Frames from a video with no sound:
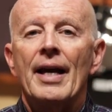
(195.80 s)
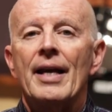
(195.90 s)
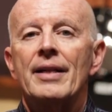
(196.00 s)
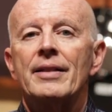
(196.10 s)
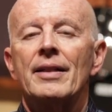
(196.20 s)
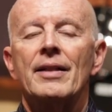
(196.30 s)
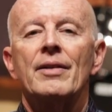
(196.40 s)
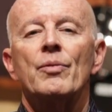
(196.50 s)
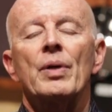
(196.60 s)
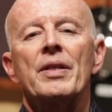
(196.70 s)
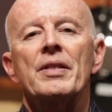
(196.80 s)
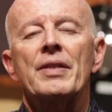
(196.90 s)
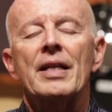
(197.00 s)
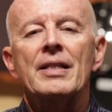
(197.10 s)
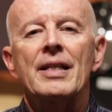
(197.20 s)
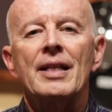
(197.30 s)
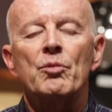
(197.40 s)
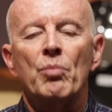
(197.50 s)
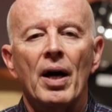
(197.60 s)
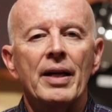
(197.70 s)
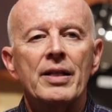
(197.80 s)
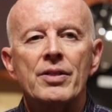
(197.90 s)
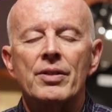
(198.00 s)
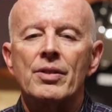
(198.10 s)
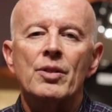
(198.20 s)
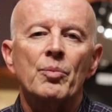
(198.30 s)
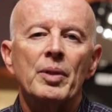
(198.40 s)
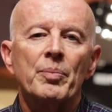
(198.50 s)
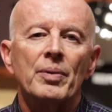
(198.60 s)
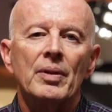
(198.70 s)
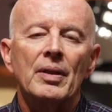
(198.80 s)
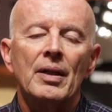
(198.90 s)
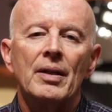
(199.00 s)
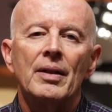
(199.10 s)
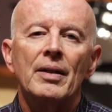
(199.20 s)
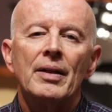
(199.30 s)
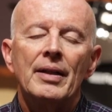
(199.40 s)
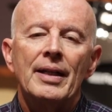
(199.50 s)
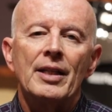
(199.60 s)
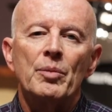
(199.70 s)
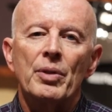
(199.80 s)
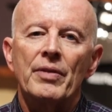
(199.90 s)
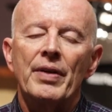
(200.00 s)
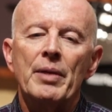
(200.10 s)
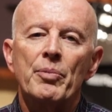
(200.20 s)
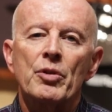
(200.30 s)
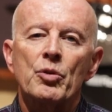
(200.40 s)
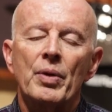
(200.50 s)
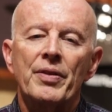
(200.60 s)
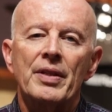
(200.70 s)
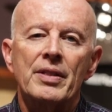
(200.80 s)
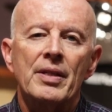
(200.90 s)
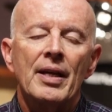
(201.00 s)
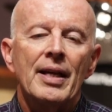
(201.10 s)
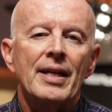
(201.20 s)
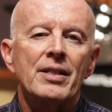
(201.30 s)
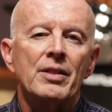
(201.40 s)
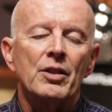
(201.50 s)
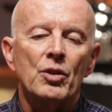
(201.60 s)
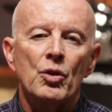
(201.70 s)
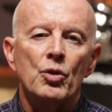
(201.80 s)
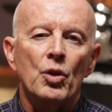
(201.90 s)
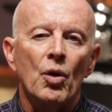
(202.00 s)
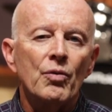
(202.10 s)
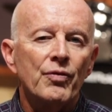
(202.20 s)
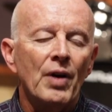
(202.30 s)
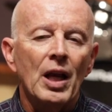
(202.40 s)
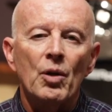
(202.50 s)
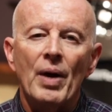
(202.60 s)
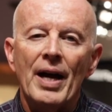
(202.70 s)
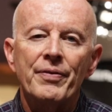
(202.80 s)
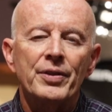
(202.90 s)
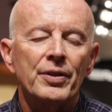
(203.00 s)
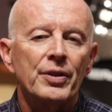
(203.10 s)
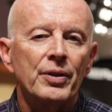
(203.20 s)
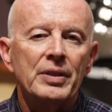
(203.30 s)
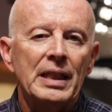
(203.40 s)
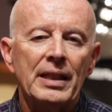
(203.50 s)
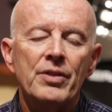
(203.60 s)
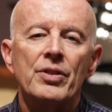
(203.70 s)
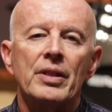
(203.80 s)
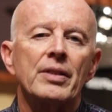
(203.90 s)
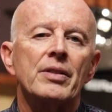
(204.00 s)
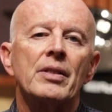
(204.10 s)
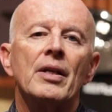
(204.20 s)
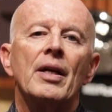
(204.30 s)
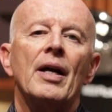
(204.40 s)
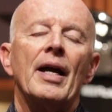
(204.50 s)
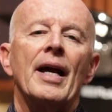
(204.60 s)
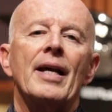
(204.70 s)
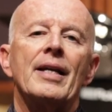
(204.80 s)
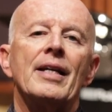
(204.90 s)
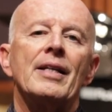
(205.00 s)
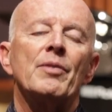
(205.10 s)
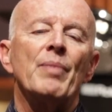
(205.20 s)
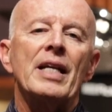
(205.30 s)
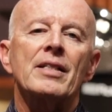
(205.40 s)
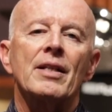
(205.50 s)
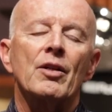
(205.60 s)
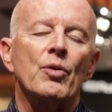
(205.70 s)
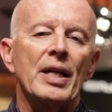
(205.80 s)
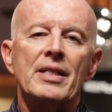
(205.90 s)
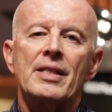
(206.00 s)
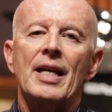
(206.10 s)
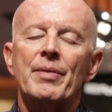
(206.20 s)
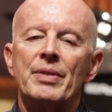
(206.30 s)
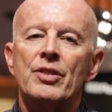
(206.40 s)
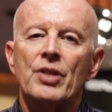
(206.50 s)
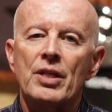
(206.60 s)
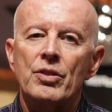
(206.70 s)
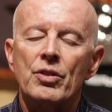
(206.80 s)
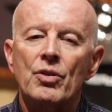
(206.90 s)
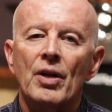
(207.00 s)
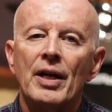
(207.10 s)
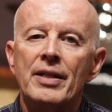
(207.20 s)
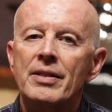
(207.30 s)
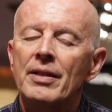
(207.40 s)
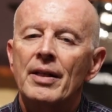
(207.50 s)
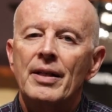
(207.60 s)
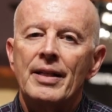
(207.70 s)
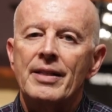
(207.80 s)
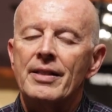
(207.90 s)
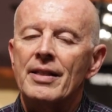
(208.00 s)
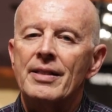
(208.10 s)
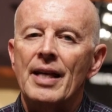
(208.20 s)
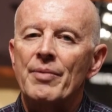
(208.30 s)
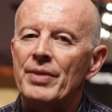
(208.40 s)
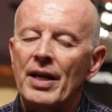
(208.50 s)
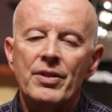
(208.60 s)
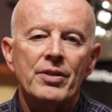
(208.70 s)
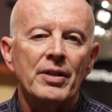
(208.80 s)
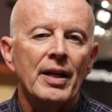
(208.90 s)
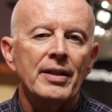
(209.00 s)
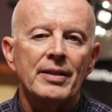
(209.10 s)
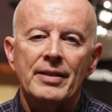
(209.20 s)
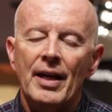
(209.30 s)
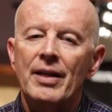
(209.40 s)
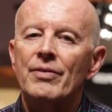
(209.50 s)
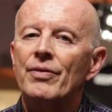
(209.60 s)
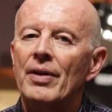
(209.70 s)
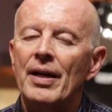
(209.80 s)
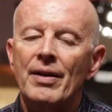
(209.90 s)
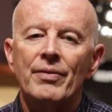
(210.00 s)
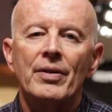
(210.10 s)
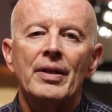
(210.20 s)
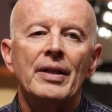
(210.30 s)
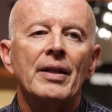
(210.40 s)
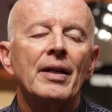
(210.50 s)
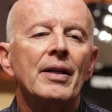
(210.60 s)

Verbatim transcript: And uh, one of the things he admonishes the people uh, in the book of Hebrews with is, is to don't follow after new teachings and he makes a great statement Jesus Christ is the same yesterday, today, and forever. And,